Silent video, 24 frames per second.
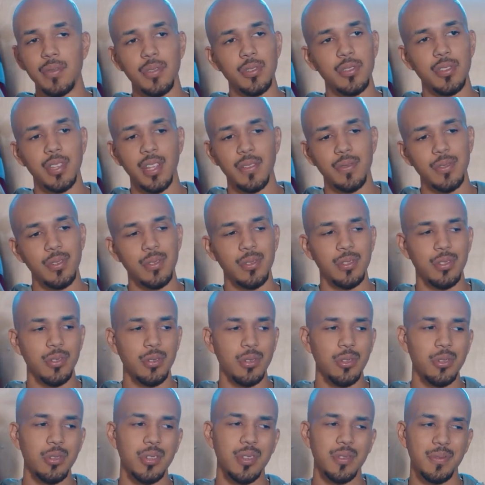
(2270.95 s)
If you do,
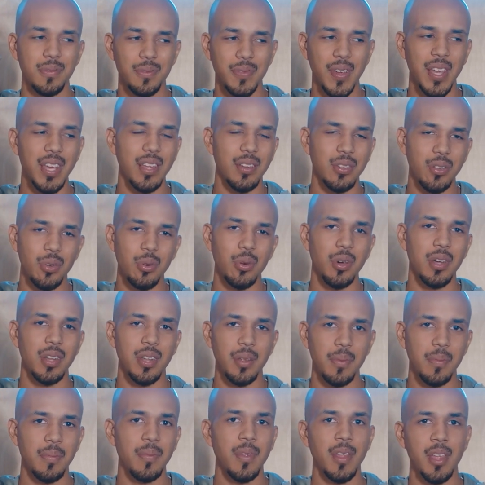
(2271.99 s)
you can fake do it
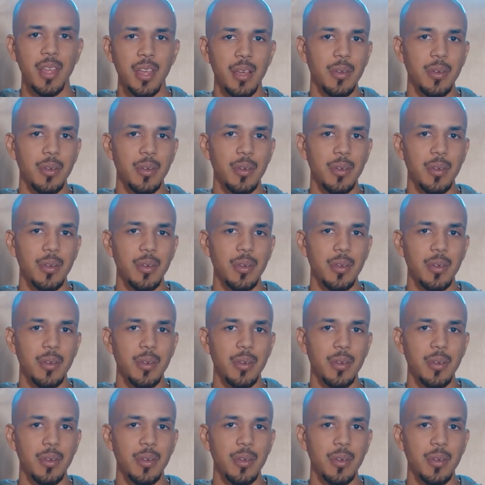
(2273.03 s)
and